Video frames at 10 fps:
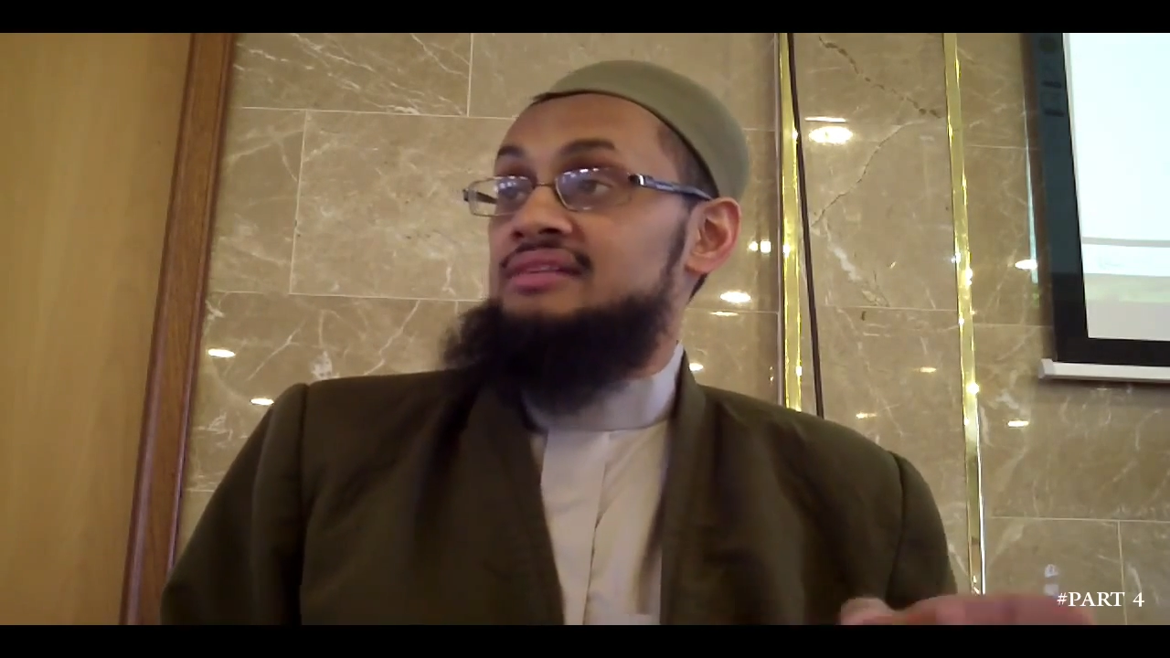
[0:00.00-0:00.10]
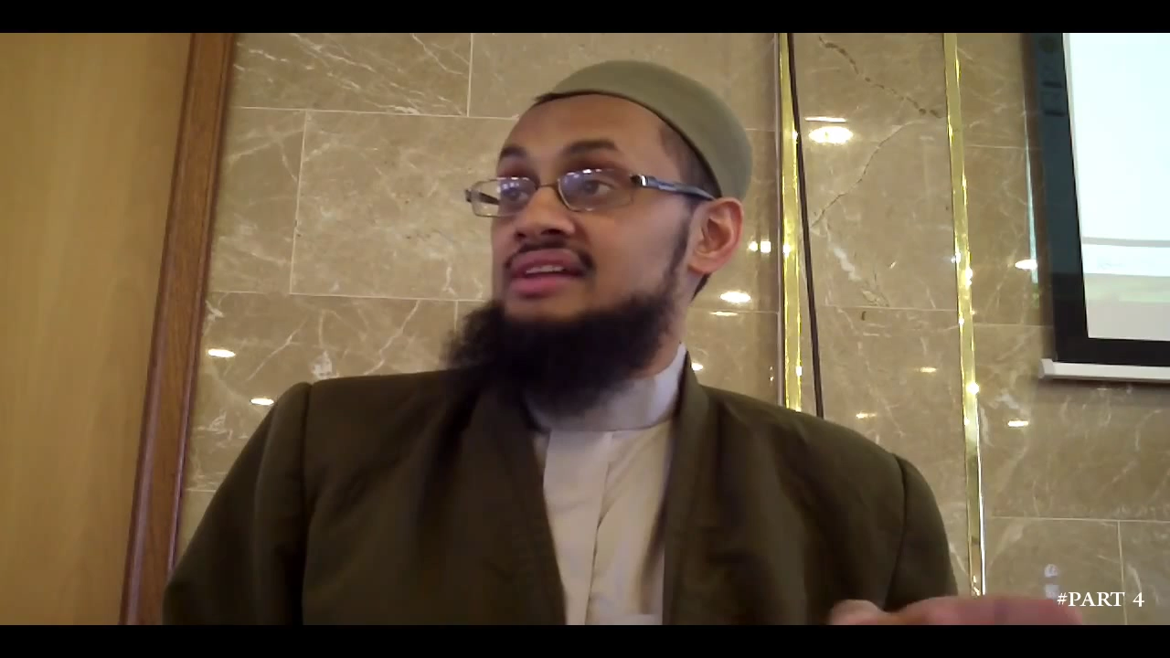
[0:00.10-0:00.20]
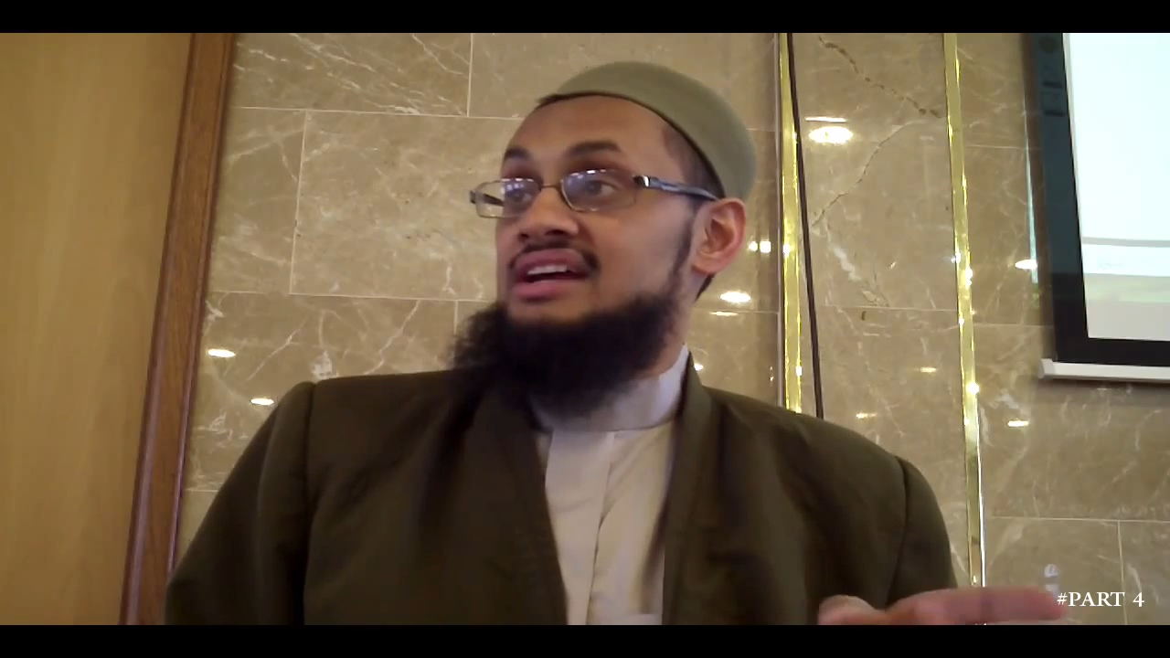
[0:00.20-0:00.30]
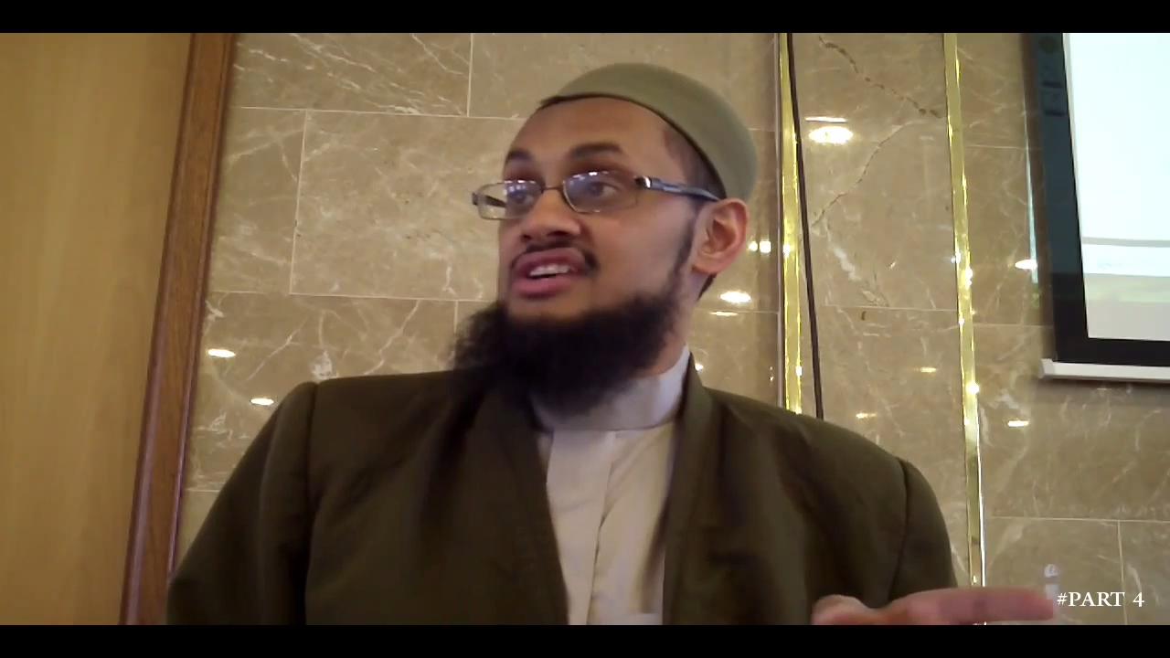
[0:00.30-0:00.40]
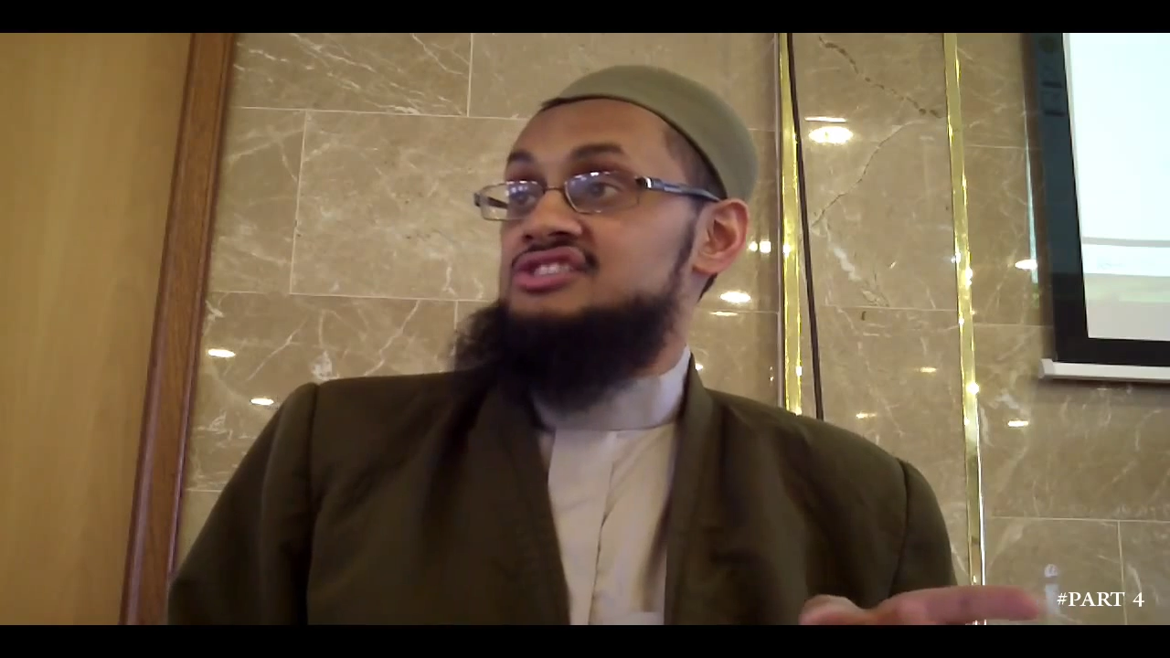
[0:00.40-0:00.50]
the
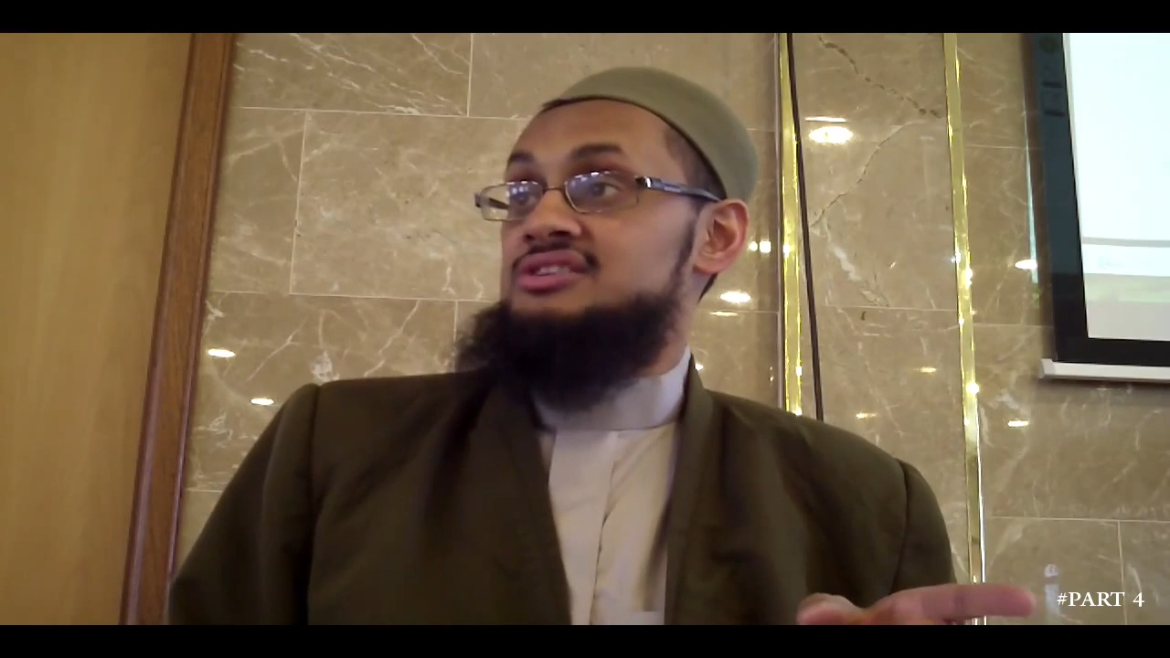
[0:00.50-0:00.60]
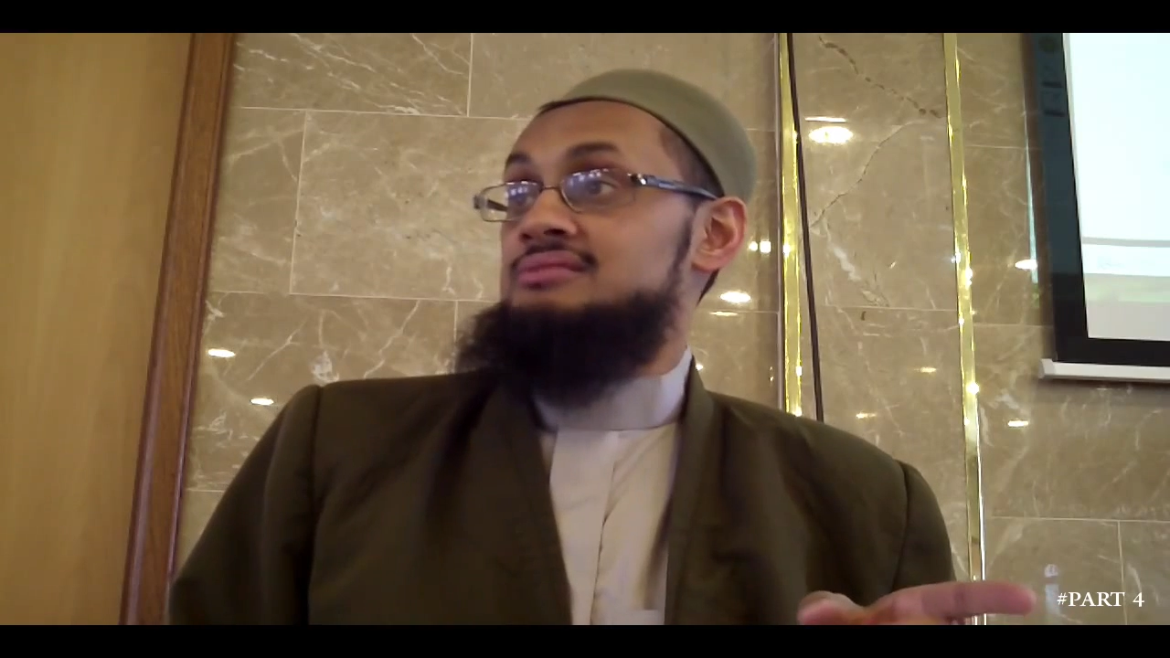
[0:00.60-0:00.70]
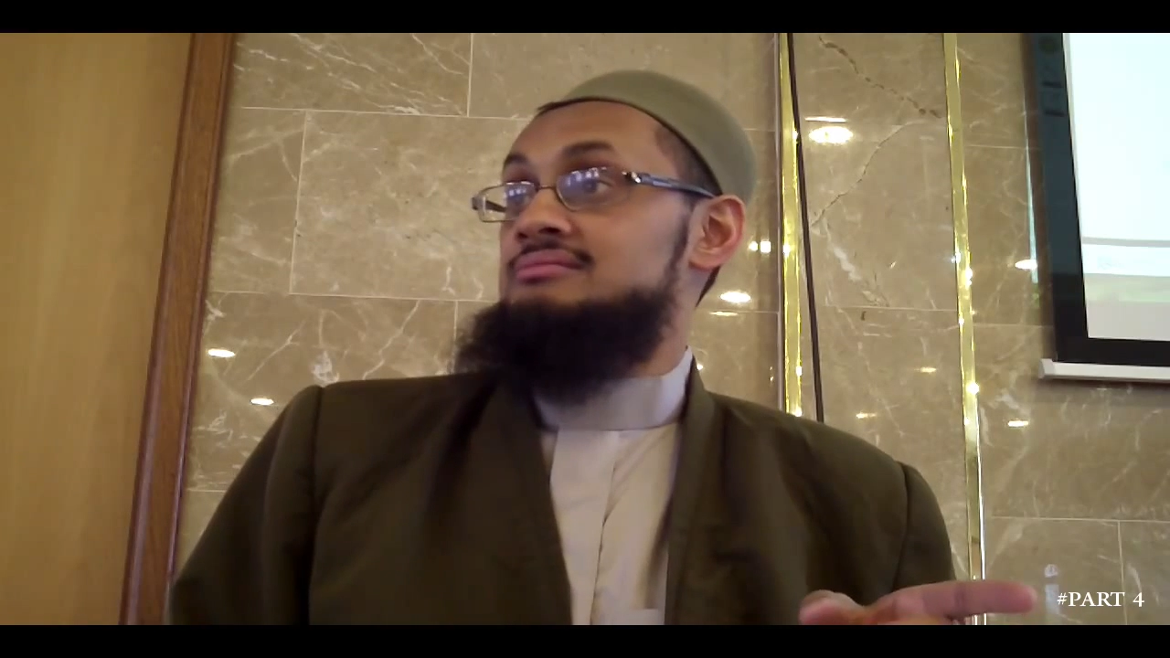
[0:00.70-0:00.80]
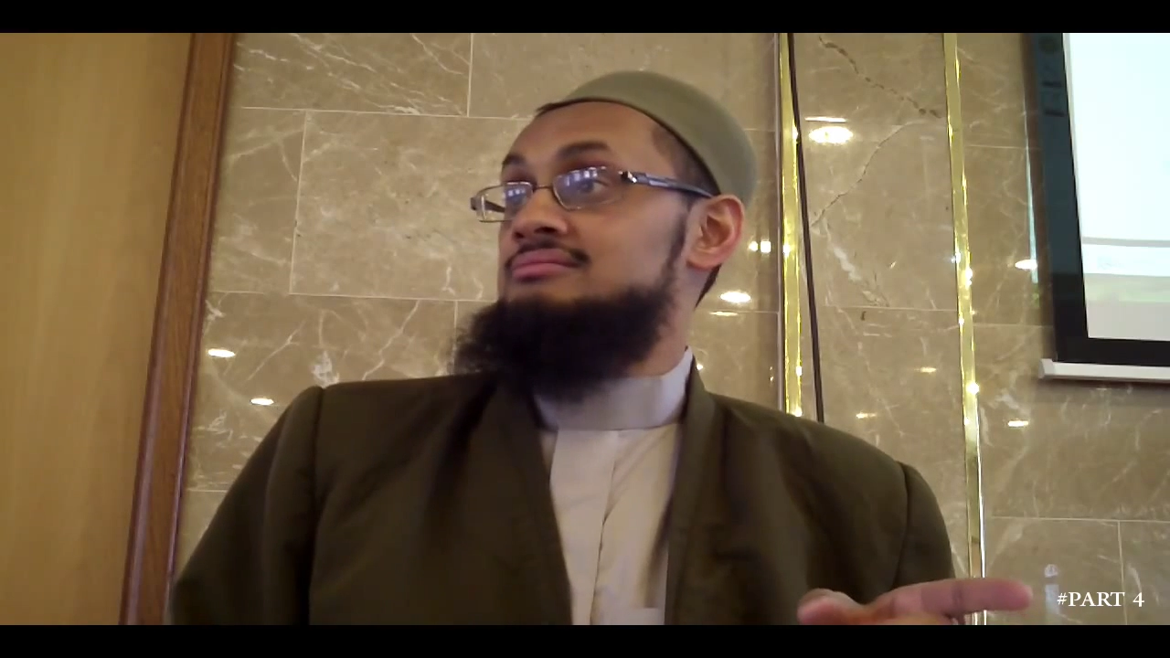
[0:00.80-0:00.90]
action?